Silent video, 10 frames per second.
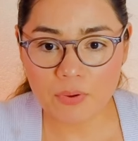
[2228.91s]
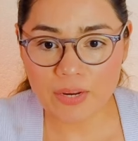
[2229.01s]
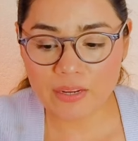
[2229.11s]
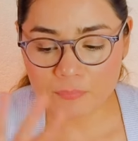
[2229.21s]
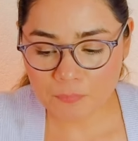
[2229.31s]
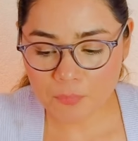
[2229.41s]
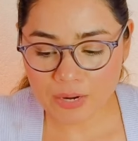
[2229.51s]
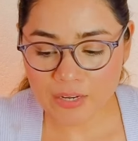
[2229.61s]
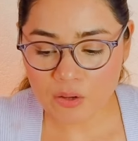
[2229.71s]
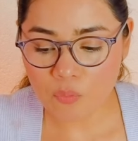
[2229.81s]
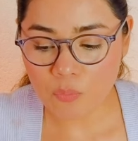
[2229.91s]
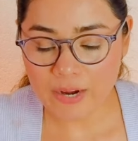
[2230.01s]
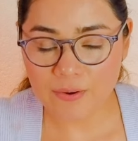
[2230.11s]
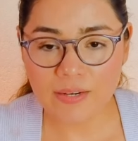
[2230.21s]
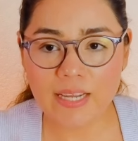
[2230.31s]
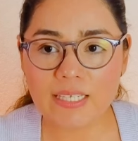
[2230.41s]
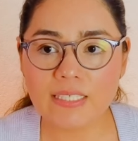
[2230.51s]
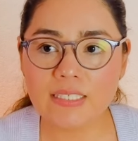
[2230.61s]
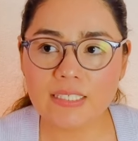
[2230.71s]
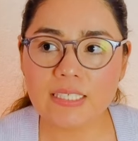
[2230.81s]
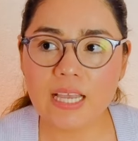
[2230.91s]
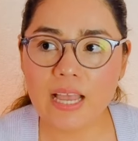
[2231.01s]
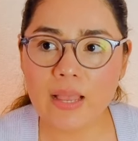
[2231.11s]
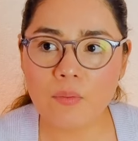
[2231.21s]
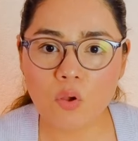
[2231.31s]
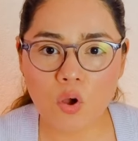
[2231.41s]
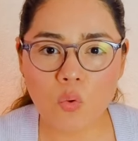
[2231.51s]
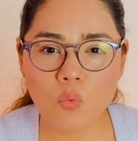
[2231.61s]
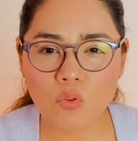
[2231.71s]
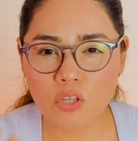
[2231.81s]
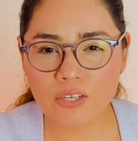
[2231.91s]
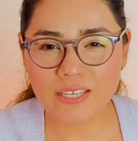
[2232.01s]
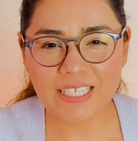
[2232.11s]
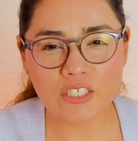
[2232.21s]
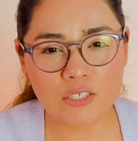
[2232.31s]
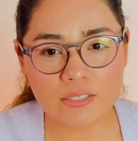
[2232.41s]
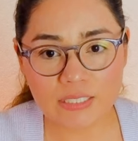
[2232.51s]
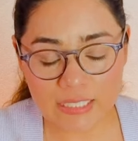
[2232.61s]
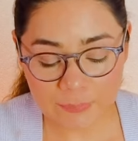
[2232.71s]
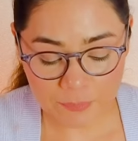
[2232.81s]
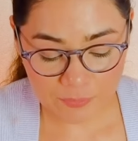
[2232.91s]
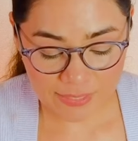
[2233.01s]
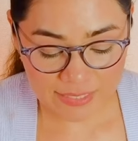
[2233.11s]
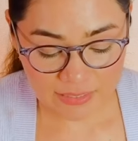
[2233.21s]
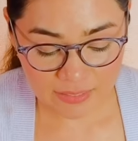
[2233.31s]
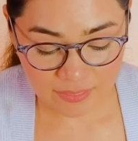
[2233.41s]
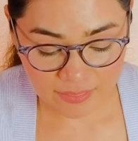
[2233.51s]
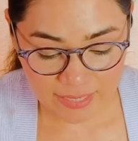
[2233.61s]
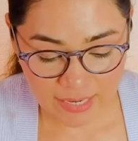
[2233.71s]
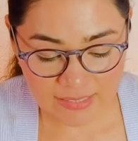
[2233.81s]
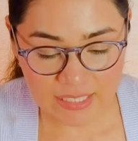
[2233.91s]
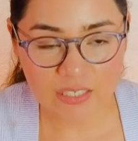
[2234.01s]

Bring awareness, go looking, look deeper into things.